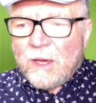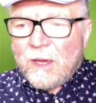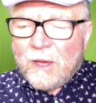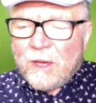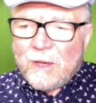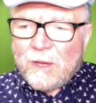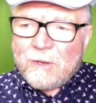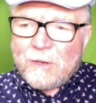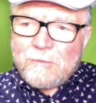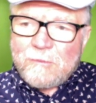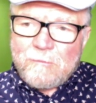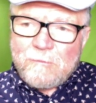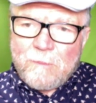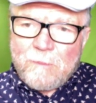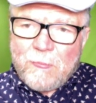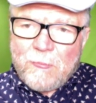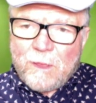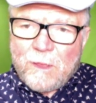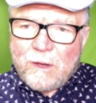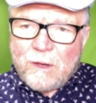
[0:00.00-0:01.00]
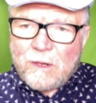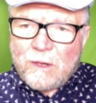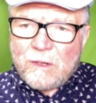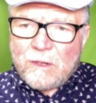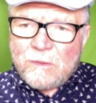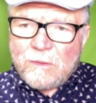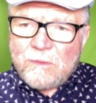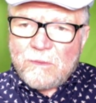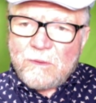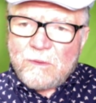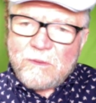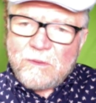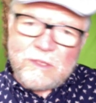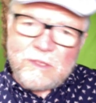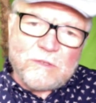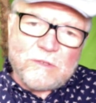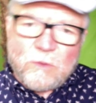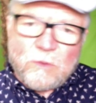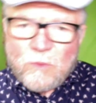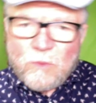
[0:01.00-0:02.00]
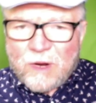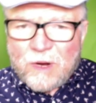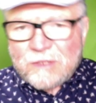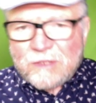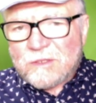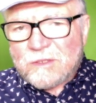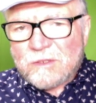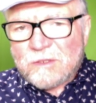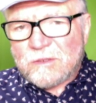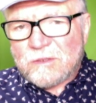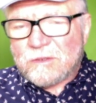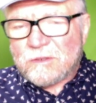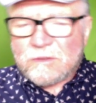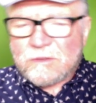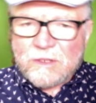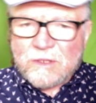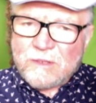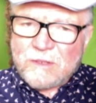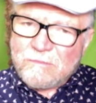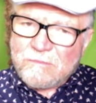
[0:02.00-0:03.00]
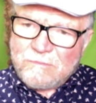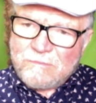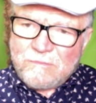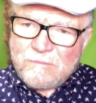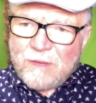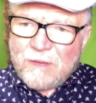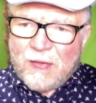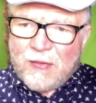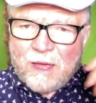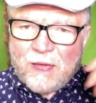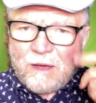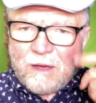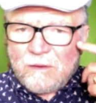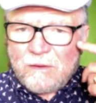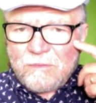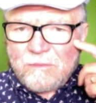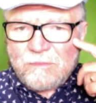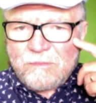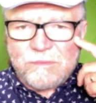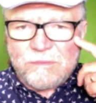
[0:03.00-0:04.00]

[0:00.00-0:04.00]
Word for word: And these are watches that have